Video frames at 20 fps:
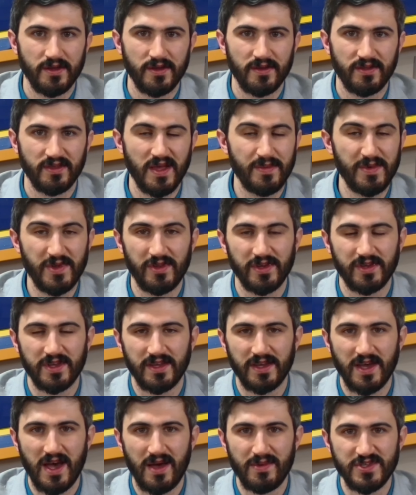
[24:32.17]
Let me know in the
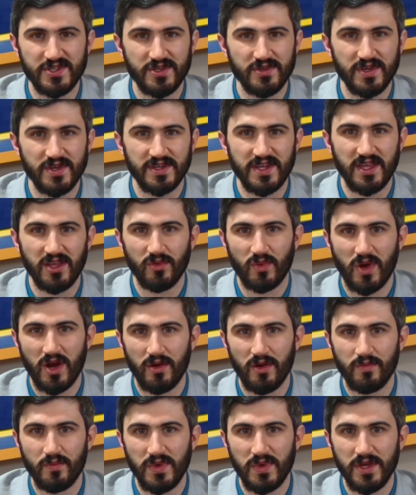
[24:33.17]
comments, do you think Daily
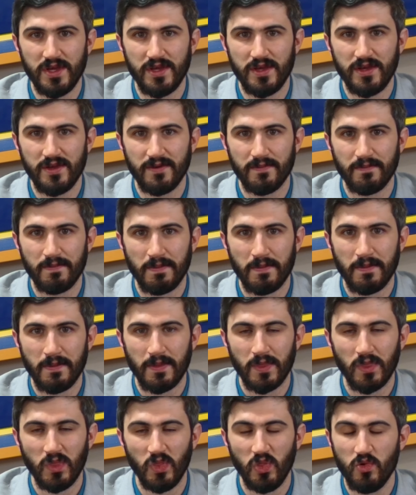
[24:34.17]
Wire would be
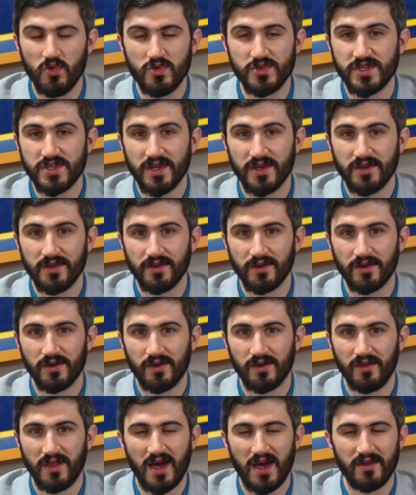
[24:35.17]
losing
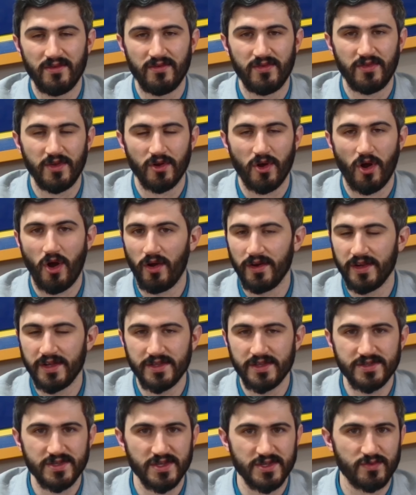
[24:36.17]
a lot of their
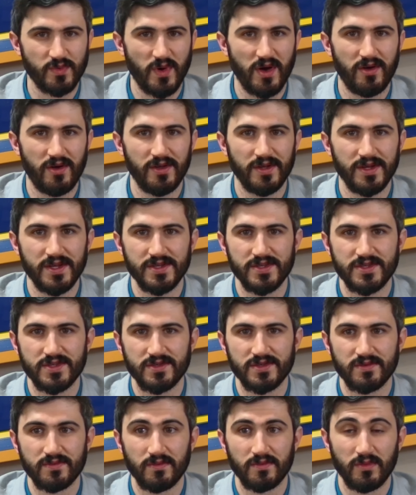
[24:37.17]
audience, as well
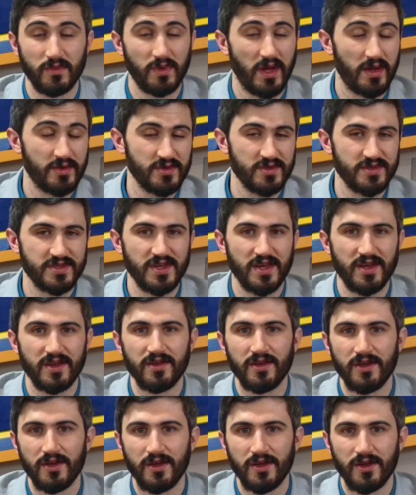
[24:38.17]
as, I was going to say,
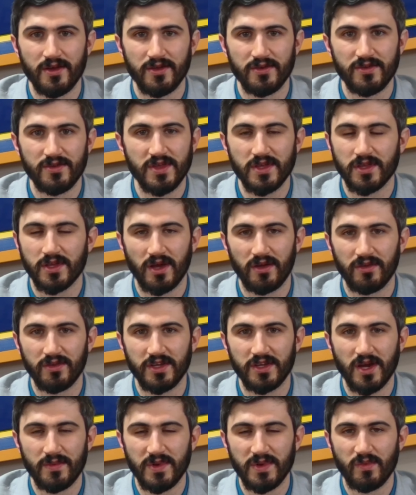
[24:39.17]
do you think
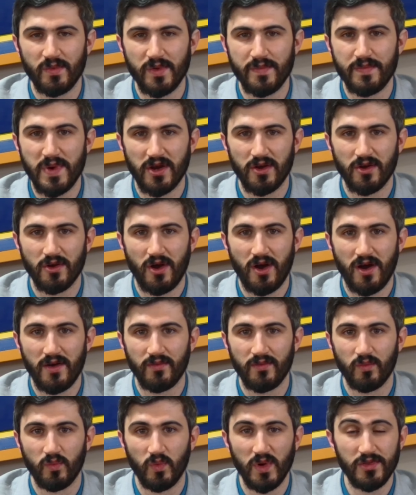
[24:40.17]
the company will be better
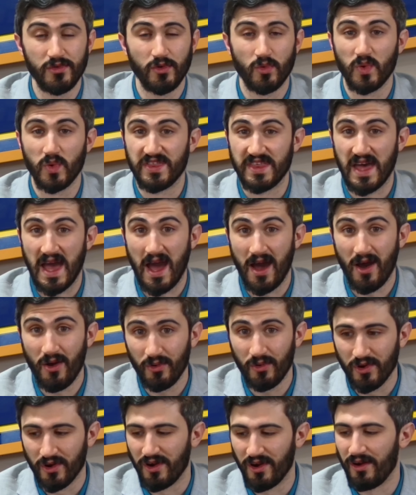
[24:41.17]
off with or
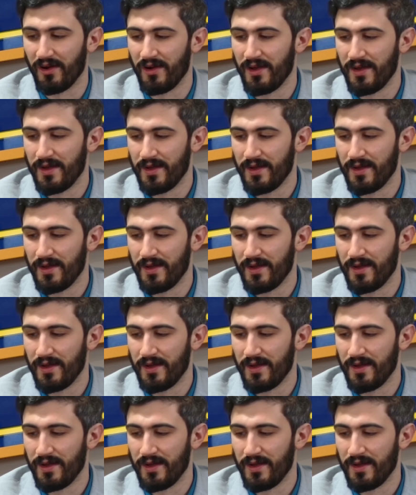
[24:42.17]
without her?